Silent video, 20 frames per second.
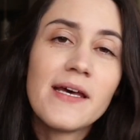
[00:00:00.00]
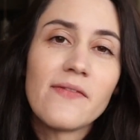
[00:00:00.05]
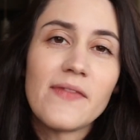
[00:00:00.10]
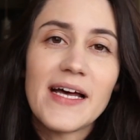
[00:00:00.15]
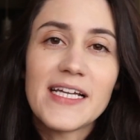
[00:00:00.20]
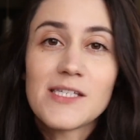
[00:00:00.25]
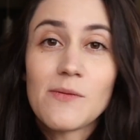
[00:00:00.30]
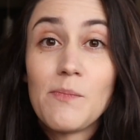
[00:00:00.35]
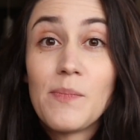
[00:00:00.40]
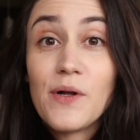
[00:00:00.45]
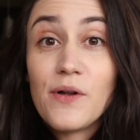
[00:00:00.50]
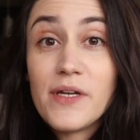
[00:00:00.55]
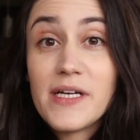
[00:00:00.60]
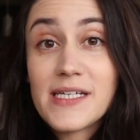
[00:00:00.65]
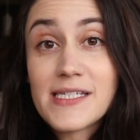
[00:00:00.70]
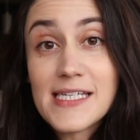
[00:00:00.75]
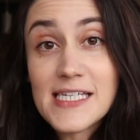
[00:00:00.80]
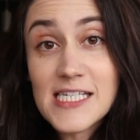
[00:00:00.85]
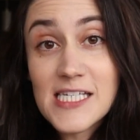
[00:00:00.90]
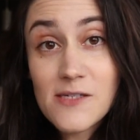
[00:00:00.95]
That's
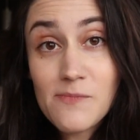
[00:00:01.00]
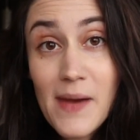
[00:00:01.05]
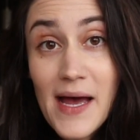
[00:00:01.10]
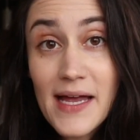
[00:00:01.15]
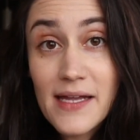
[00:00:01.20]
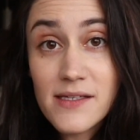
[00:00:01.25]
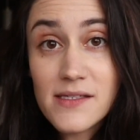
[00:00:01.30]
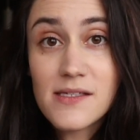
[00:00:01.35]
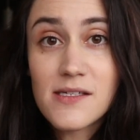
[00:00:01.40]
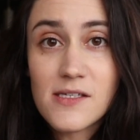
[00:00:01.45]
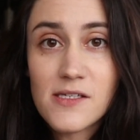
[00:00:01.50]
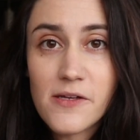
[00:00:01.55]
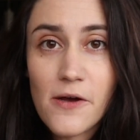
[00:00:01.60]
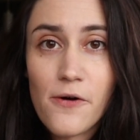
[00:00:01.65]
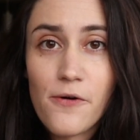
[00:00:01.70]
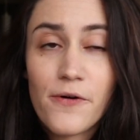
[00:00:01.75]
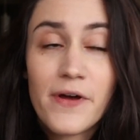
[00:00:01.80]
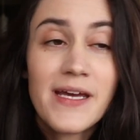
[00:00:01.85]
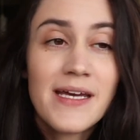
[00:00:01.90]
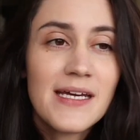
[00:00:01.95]
building suspense.
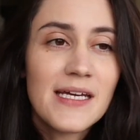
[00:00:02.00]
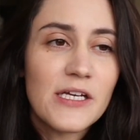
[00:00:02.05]
So